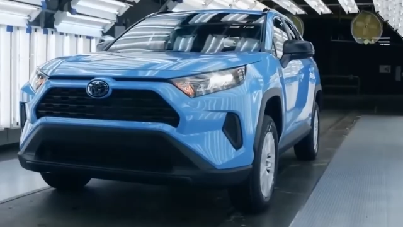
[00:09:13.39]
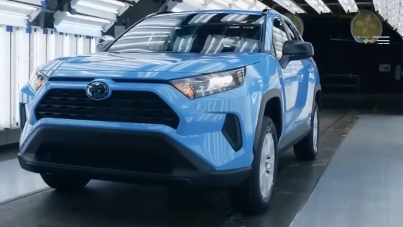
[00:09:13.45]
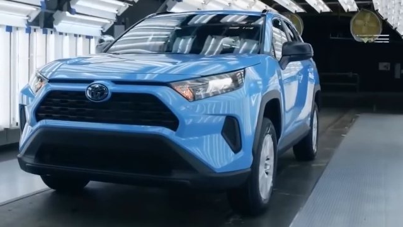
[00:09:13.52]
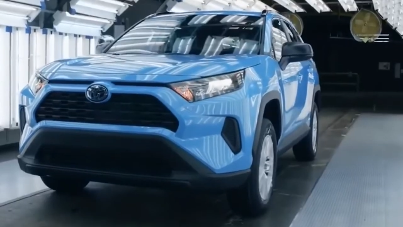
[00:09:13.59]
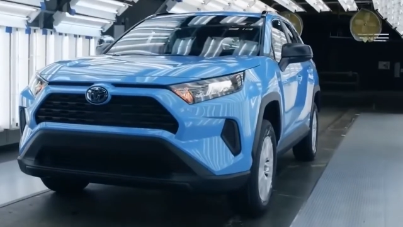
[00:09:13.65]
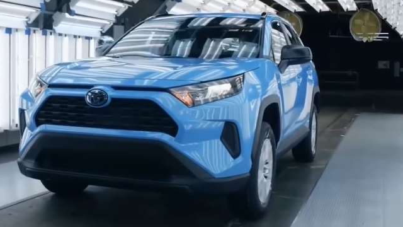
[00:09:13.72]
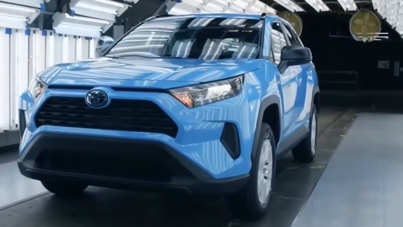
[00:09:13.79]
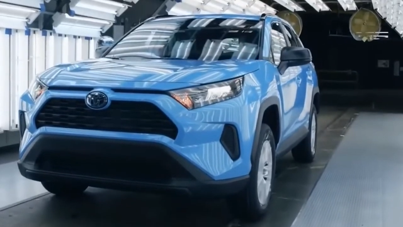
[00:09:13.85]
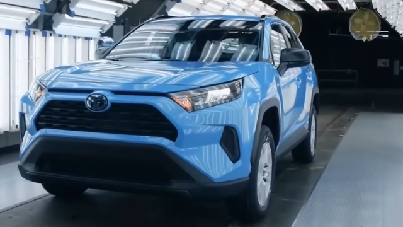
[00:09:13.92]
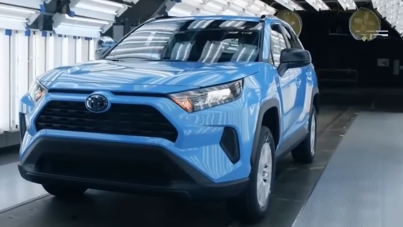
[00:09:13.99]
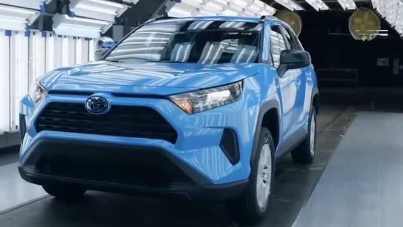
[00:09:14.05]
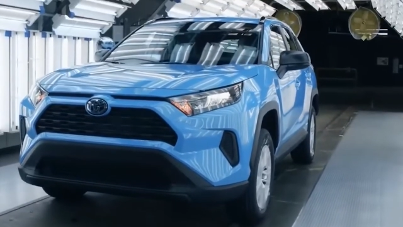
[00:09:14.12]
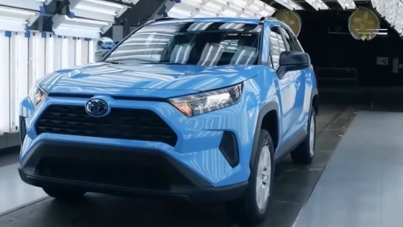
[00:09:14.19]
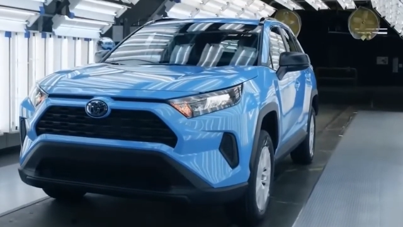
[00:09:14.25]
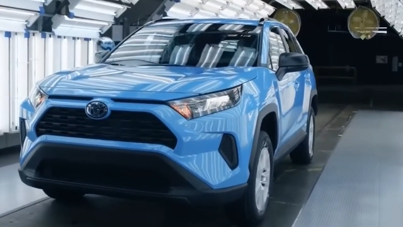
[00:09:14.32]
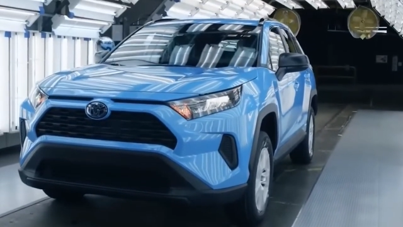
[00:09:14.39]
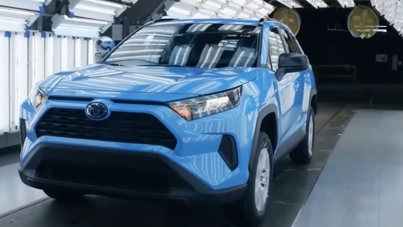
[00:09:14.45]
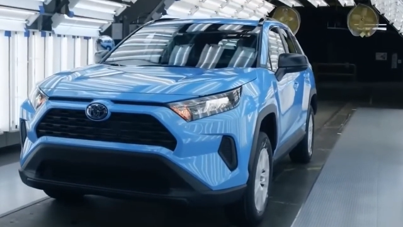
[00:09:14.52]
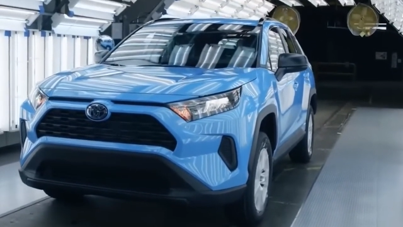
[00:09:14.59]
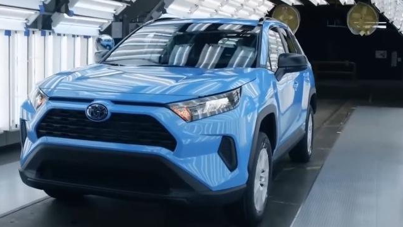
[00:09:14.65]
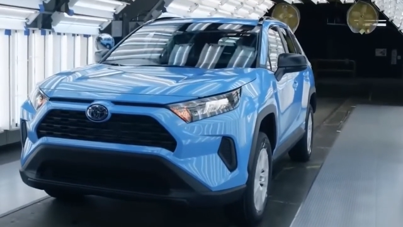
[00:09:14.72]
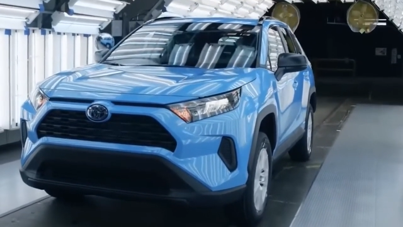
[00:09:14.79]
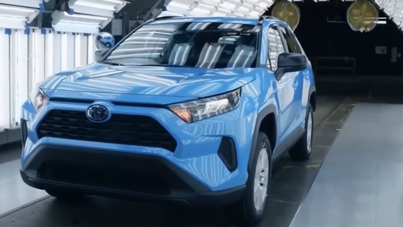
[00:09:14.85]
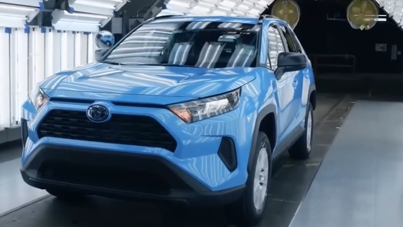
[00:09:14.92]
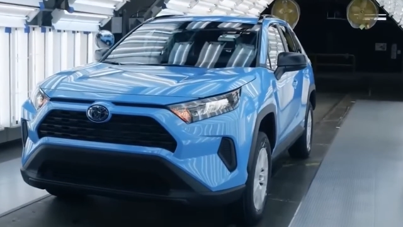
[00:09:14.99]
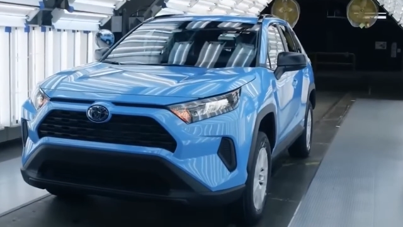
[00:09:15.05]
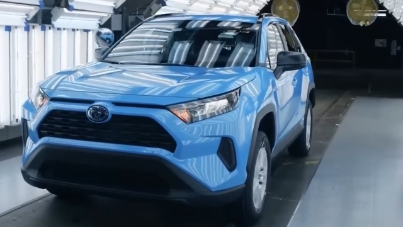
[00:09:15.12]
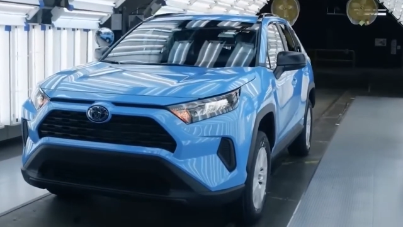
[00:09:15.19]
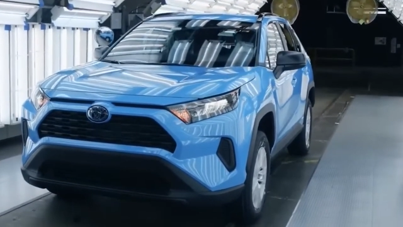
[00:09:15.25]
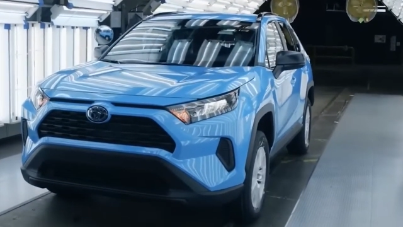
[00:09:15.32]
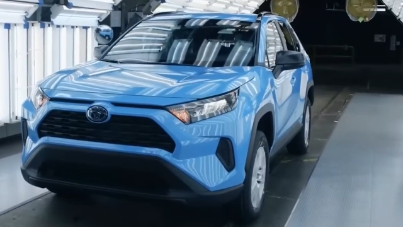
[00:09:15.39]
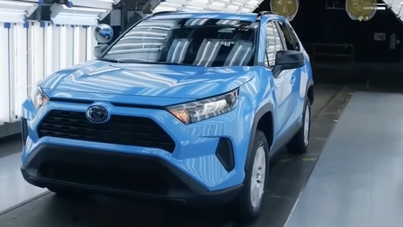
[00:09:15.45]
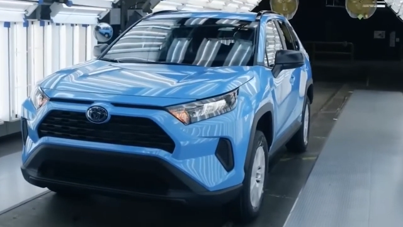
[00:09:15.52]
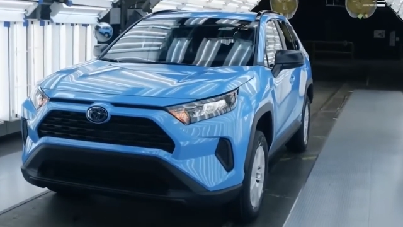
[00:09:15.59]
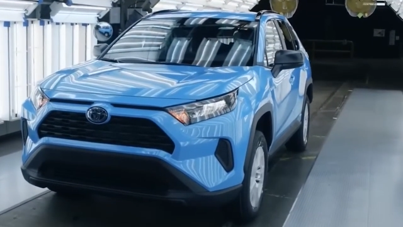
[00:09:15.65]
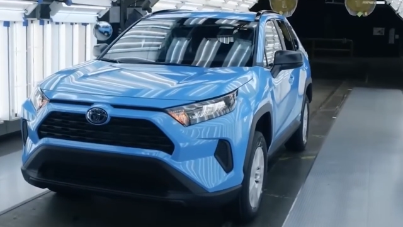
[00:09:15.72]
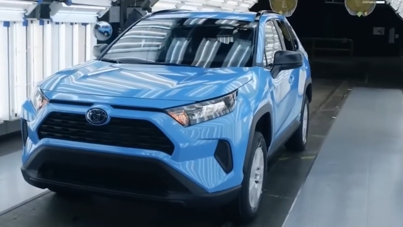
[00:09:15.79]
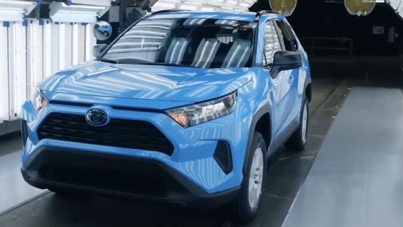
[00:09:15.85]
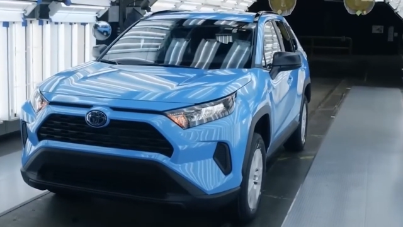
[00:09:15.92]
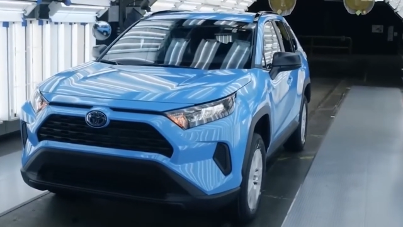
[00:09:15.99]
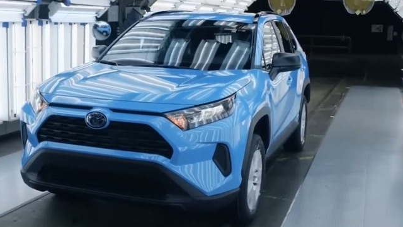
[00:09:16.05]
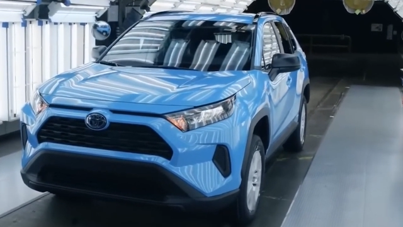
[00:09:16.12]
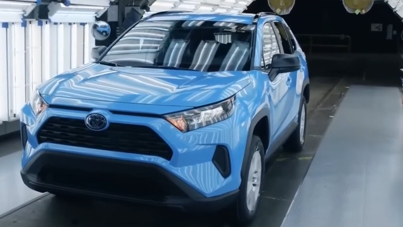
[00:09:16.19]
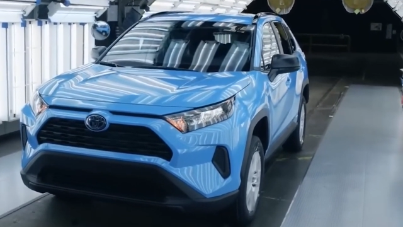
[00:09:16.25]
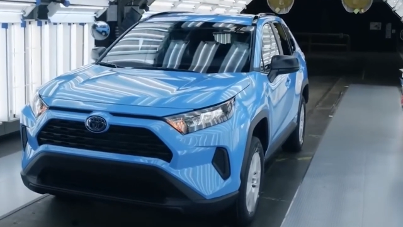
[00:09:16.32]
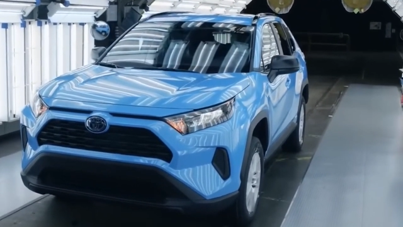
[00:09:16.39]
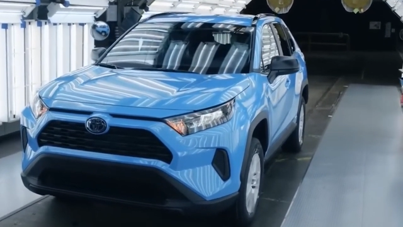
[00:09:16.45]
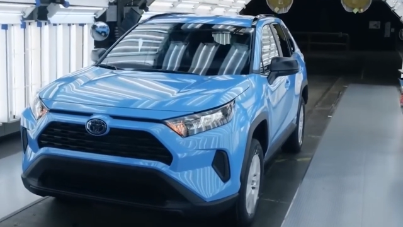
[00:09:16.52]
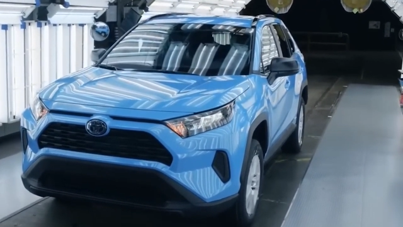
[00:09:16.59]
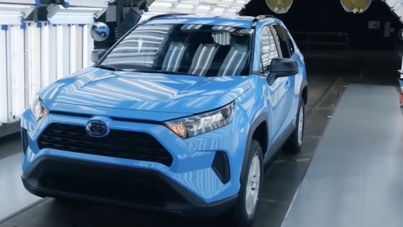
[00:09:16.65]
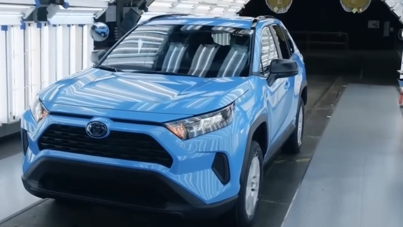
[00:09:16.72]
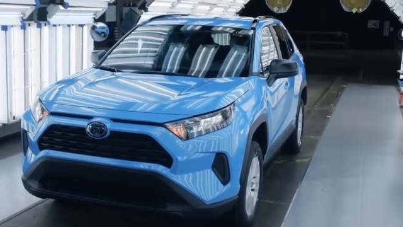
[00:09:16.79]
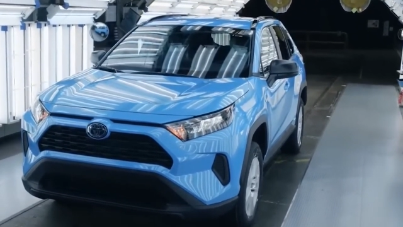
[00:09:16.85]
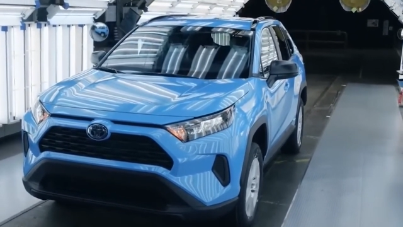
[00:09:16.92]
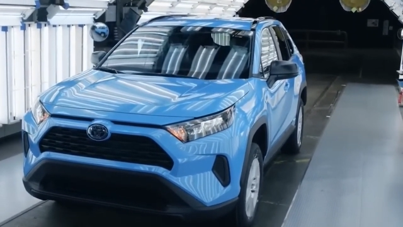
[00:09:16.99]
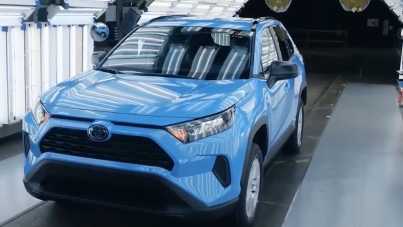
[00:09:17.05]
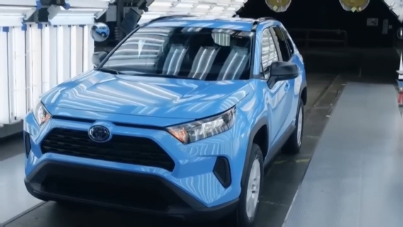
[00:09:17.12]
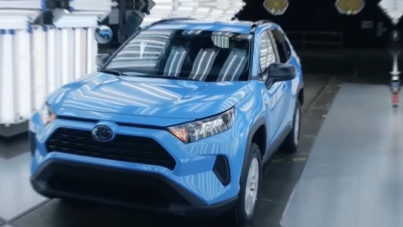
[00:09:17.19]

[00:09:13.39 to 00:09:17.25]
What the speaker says: [unreadable: no face in view]